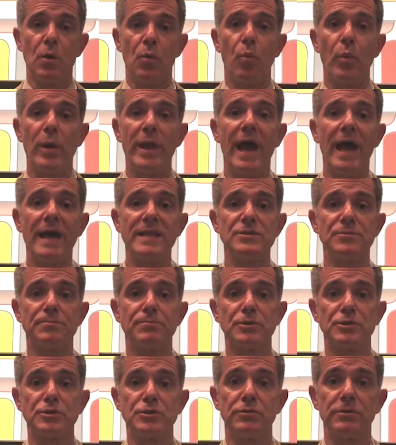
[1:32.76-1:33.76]
we had the
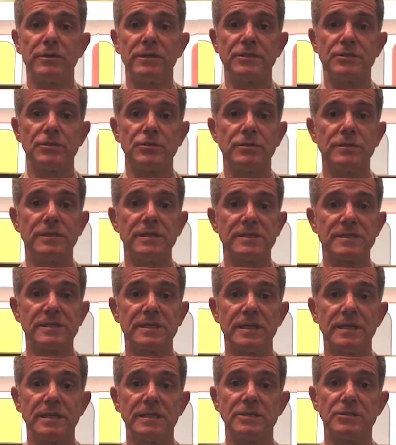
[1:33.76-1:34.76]
opportunity to
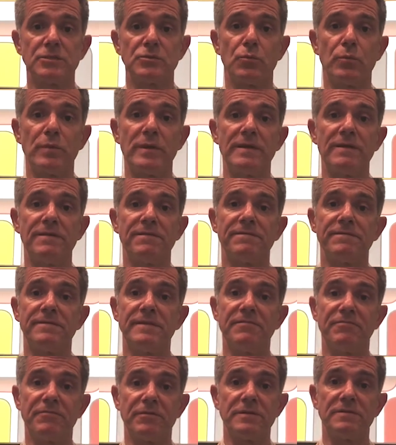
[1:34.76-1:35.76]
discuss with
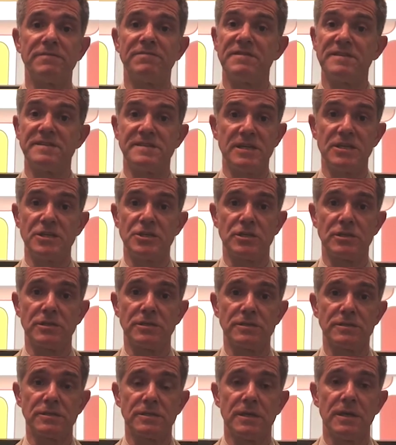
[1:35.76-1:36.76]
different
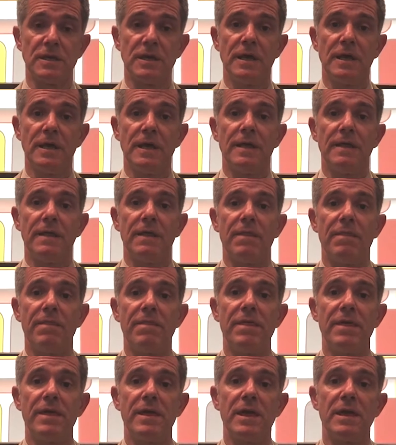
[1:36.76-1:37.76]
physicians
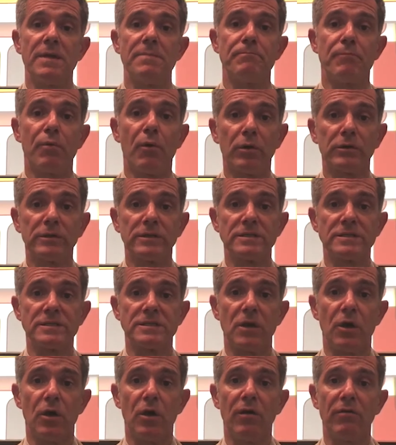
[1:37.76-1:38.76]
the
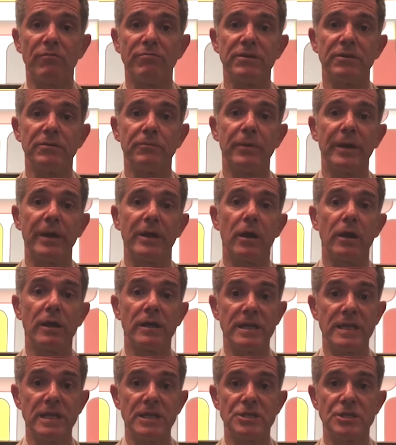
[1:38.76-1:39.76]
importance of the
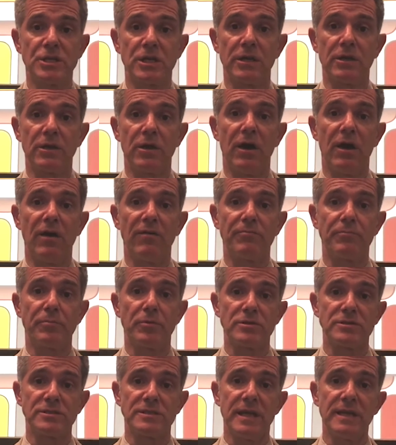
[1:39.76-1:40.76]
recognition of
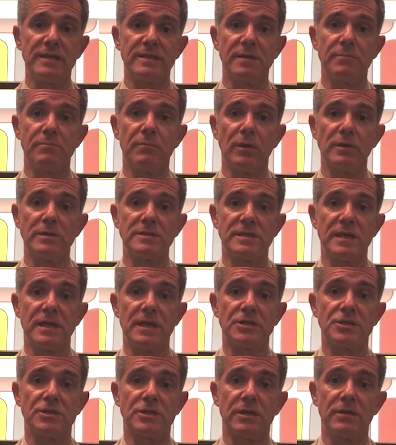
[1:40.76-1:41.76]
prostate
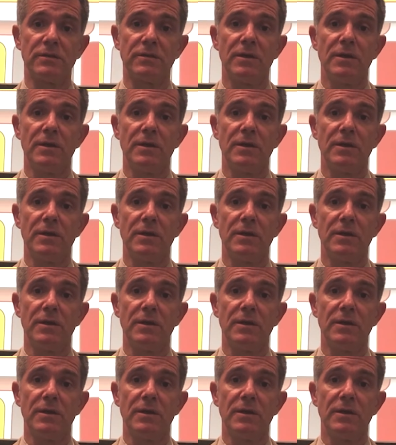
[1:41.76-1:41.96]
embolization